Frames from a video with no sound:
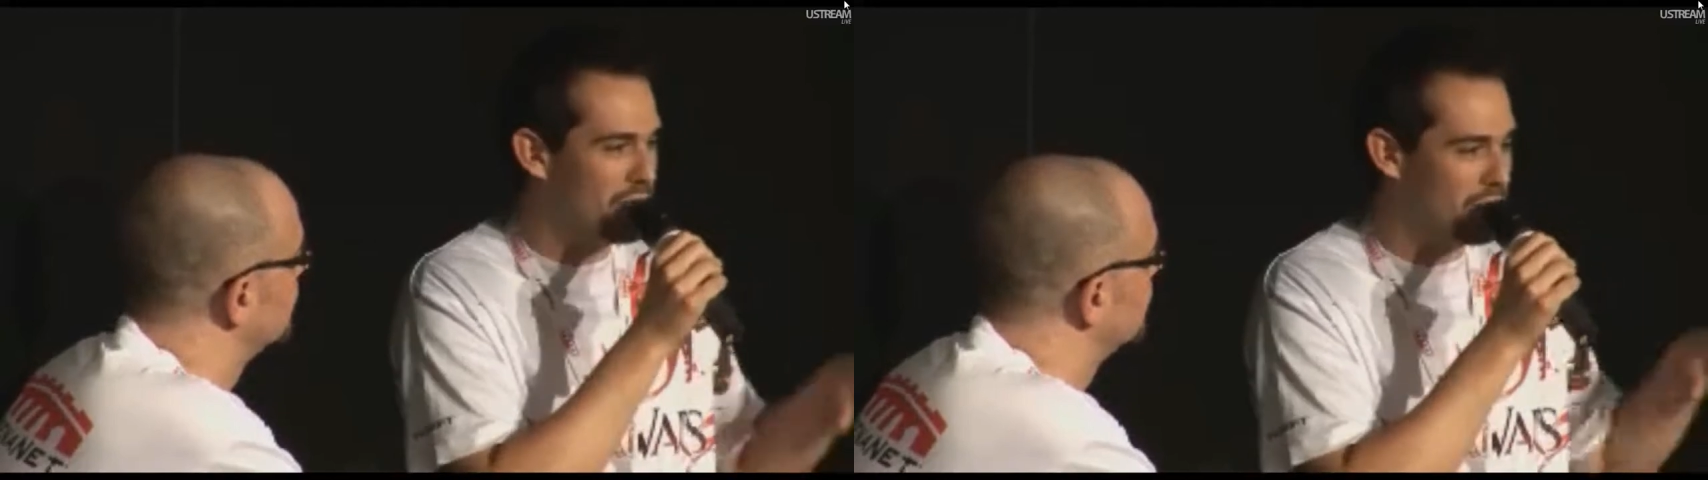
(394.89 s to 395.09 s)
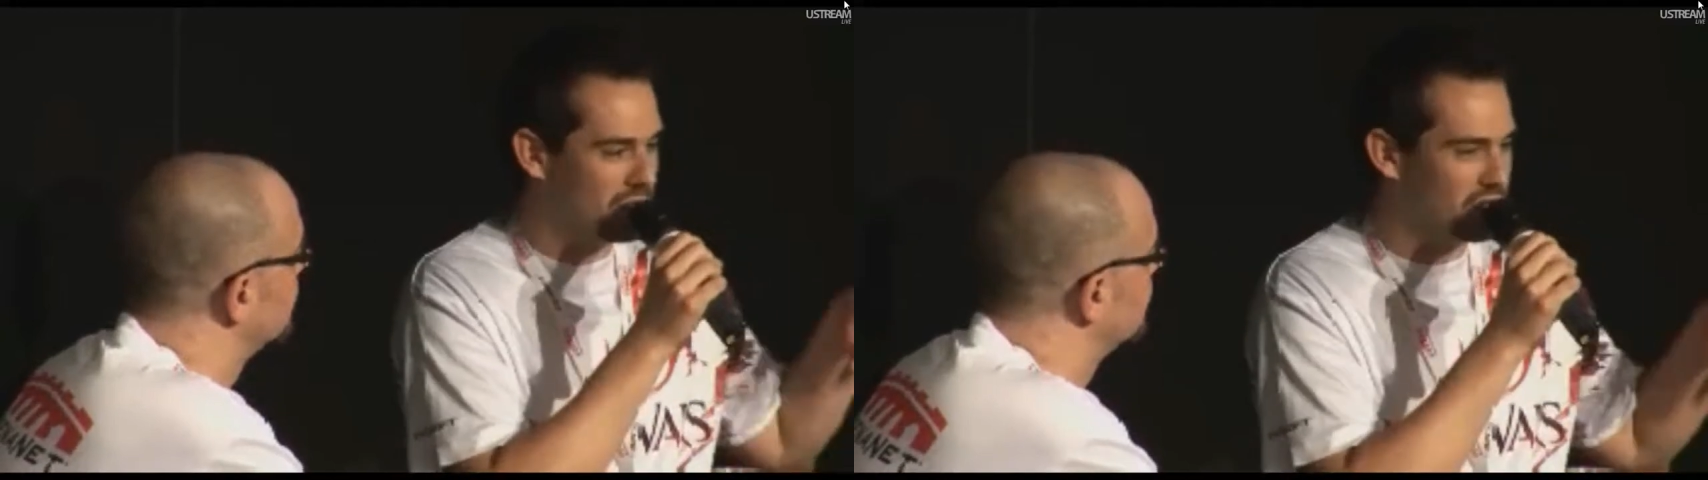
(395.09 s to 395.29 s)

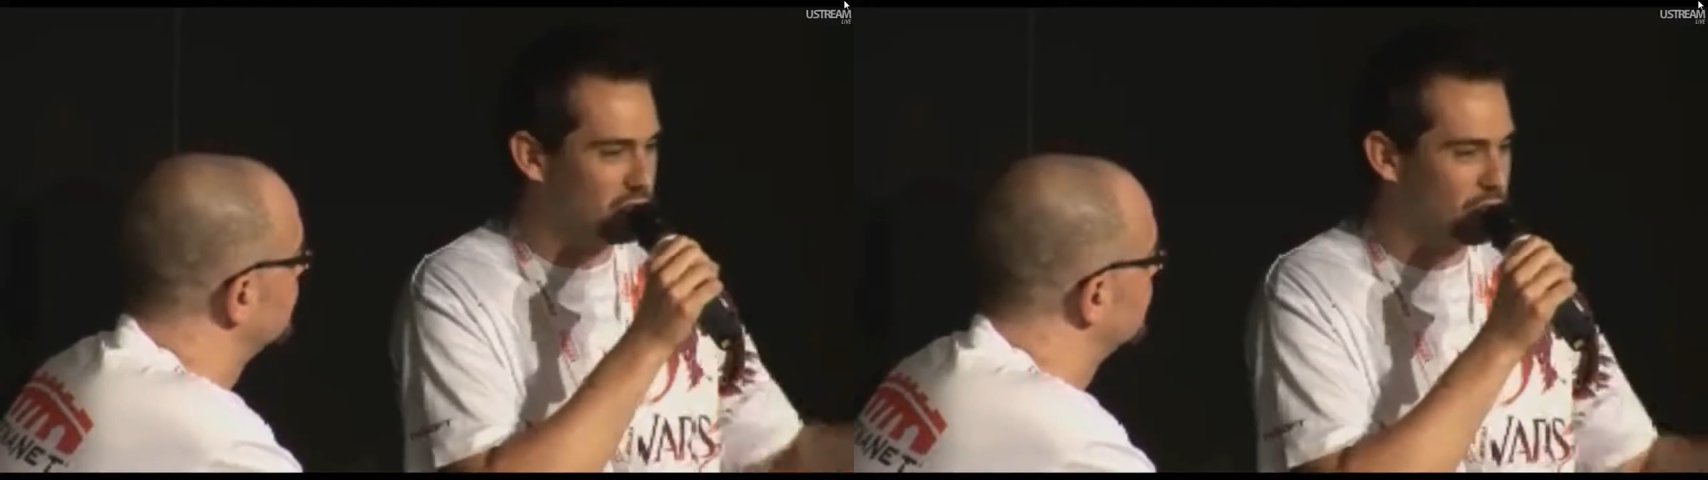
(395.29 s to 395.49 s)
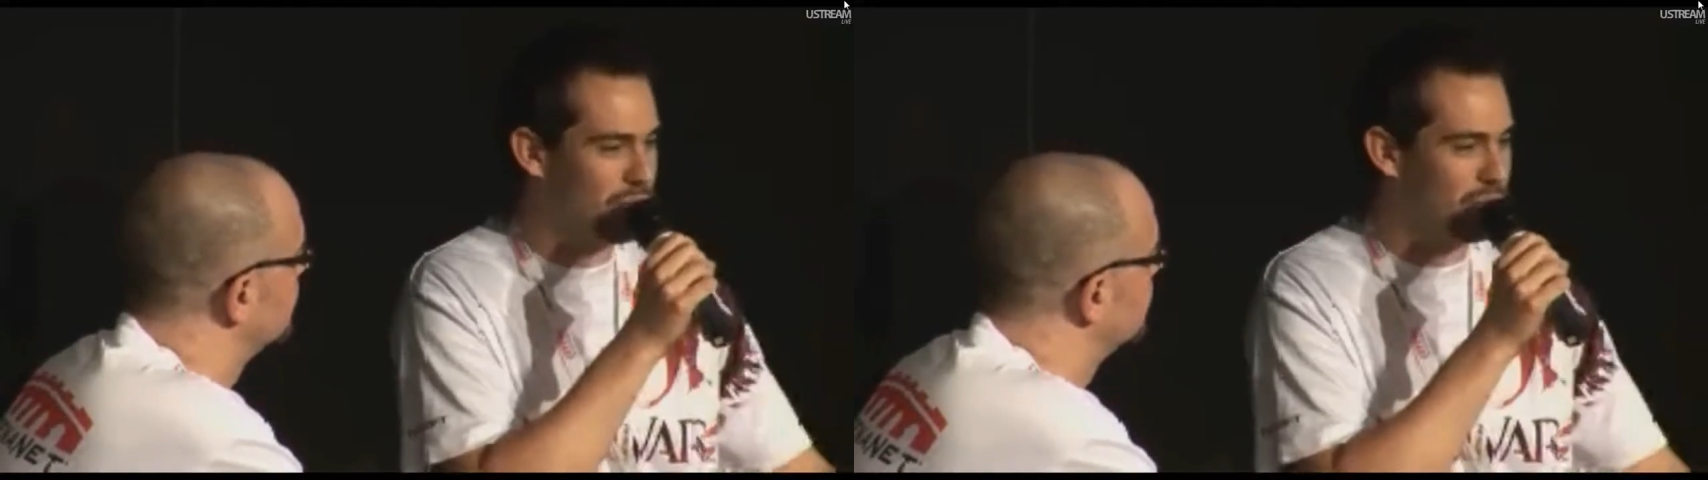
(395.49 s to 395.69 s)
and you can
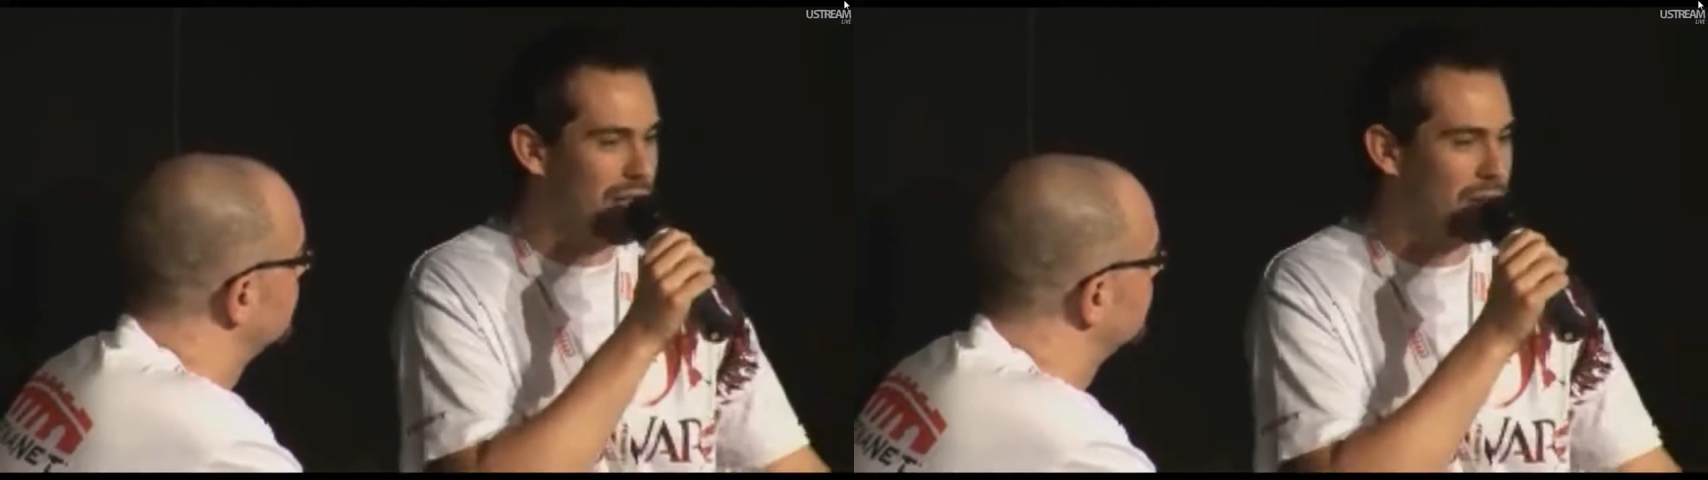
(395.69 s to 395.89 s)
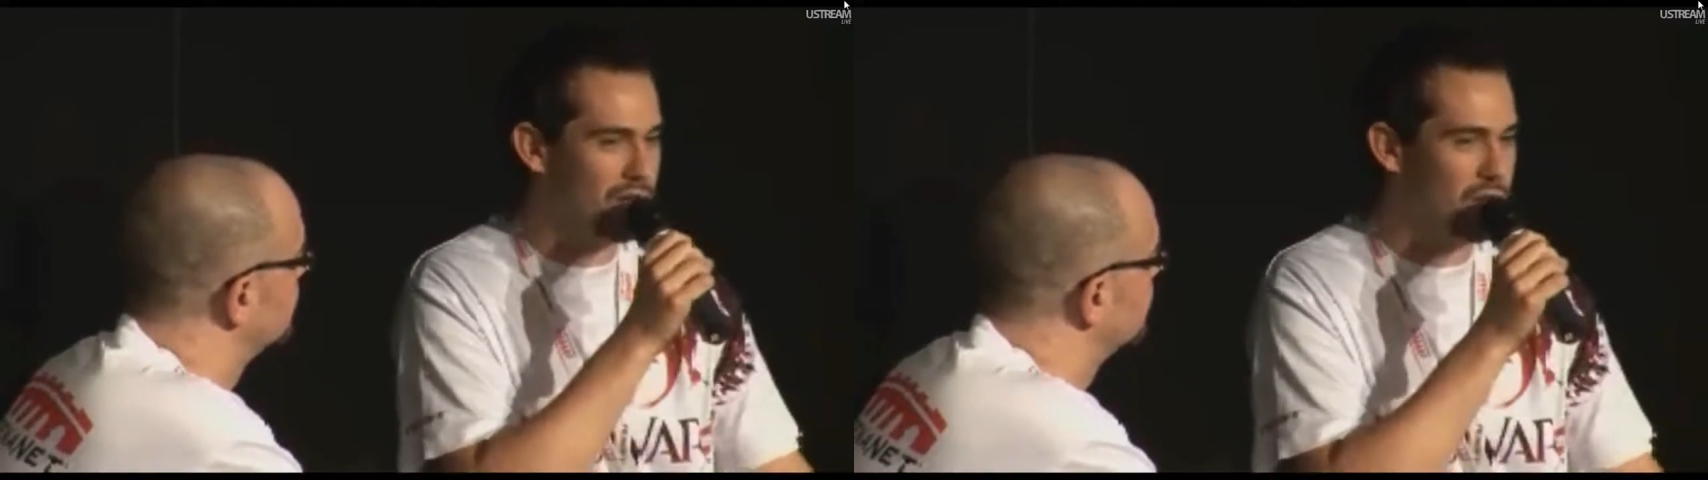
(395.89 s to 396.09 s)
swim
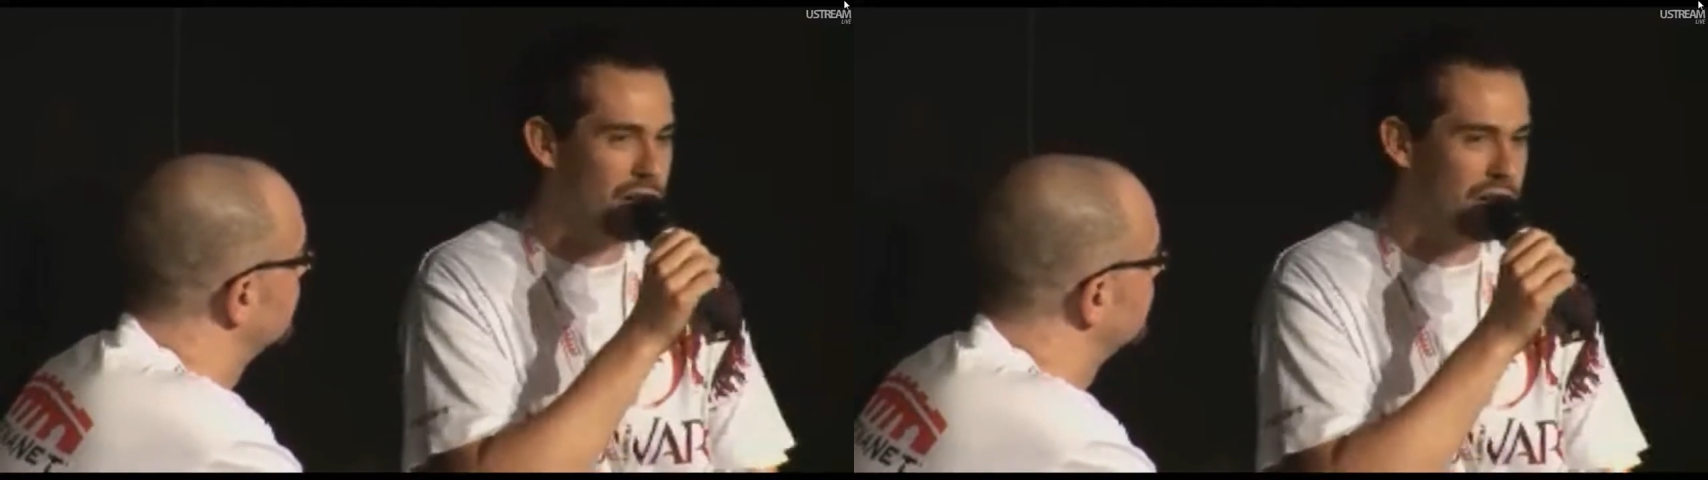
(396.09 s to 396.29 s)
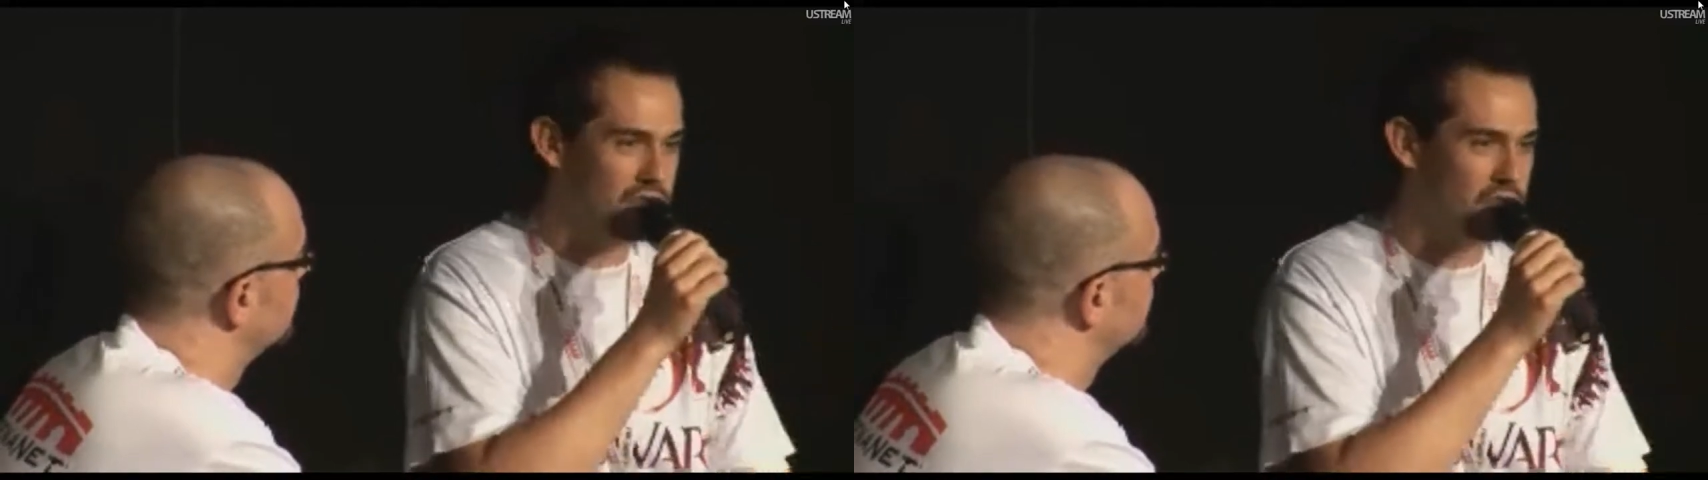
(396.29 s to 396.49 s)
down into
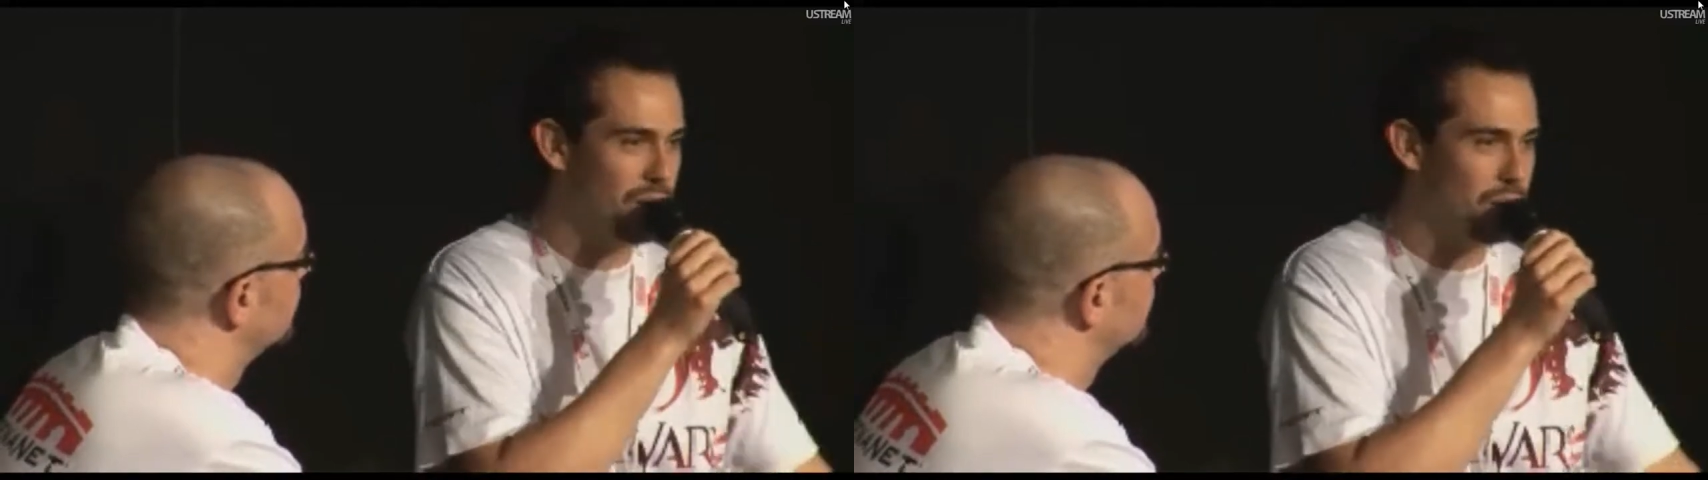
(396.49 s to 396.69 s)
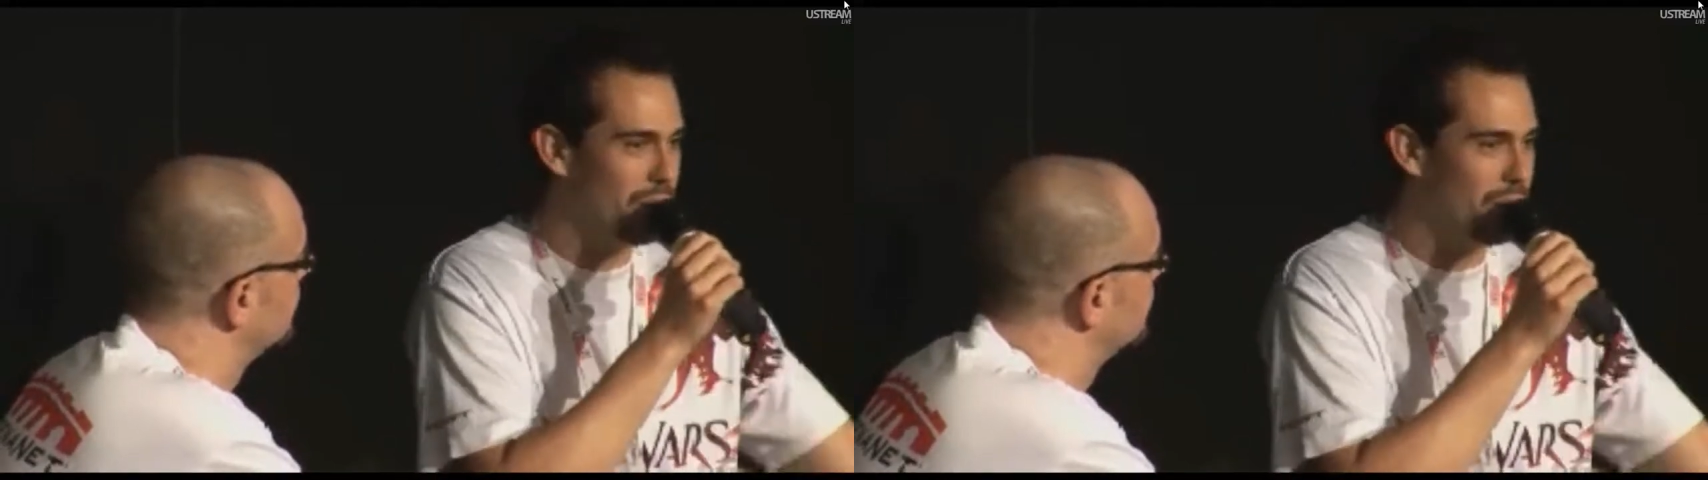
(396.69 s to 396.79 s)
it and swim